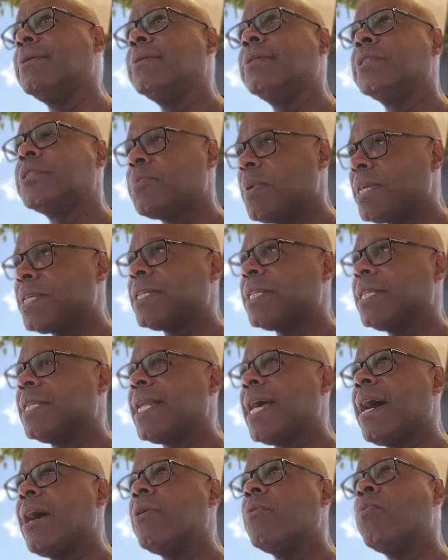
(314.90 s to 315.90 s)
especially
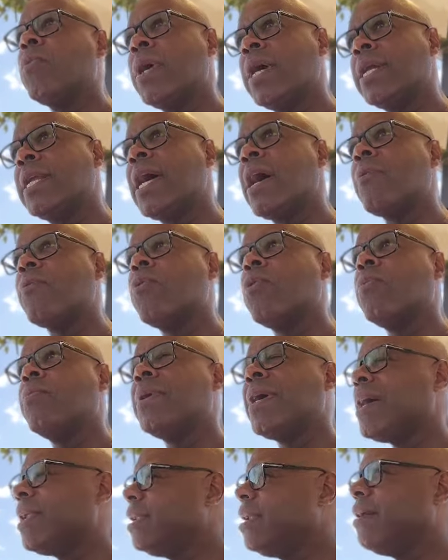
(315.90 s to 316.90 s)
now. We're in
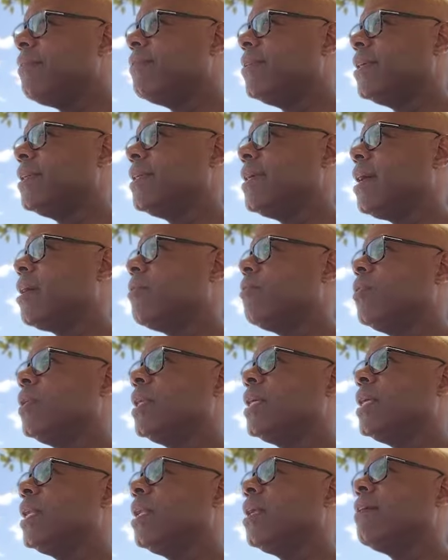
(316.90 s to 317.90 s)
Nairobi. I love it. I
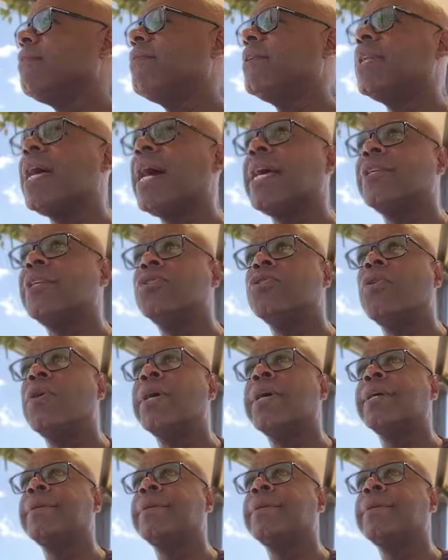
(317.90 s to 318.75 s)
really love it, and I enjoy